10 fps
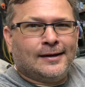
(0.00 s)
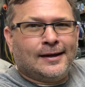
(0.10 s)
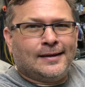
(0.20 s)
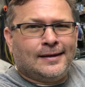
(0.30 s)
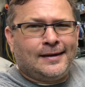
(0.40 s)

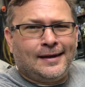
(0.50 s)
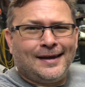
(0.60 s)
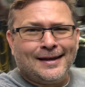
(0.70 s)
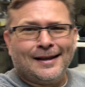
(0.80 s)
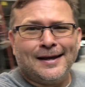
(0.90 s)
and the
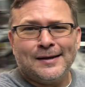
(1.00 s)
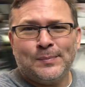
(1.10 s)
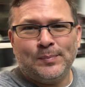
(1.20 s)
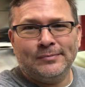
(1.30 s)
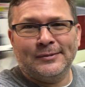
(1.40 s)
headlight
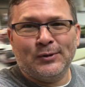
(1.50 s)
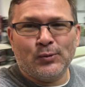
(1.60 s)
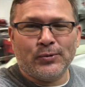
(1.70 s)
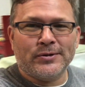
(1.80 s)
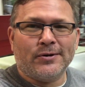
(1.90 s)

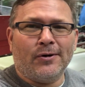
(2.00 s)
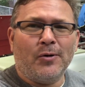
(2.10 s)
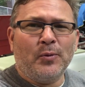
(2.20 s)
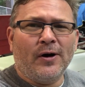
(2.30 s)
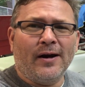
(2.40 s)
doors are all
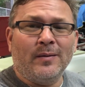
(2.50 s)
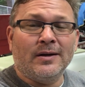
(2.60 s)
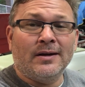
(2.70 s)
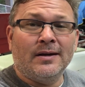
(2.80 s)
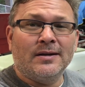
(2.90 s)
primed.
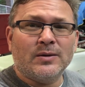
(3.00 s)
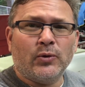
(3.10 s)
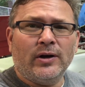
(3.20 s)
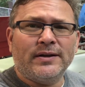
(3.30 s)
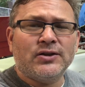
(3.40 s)
So we're
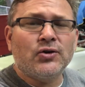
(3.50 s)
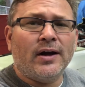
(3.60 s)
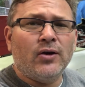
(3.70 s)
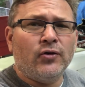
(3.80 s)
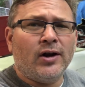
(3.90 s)
going to let this
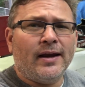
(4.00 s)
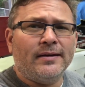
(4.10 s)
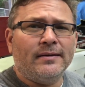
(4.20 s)
dry overnight.